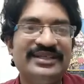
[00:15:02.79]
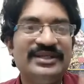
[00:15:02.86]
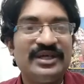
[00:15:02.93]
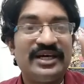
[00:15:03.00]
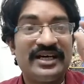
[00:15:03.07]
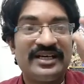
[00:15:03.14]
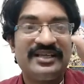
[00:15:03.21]

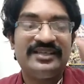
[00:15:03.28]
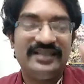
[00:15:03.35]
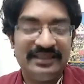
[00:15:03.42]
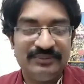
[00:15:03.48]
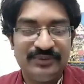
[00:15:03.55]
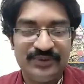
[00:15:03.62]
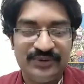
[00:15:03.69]
Correct name
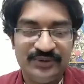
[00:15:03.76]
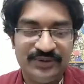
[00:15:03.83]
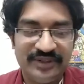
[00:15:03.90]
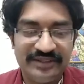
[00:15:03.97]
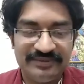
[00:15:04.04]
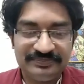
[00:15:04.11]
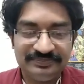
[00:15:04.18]
you should
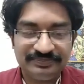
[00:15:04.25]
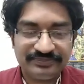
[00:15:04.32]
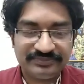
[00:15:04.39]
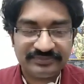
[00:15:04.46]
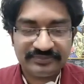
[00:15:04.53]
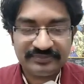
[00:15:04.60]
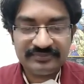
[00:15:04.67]
give.
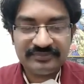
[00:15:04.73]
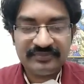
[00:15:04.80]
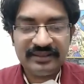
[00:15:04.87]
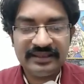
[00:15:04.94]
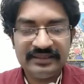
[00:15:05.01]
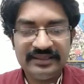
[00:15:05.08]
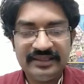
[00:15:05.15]

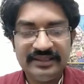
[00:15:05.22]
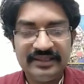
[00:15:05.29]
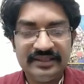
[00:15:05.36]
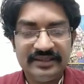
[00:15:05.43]
Okay?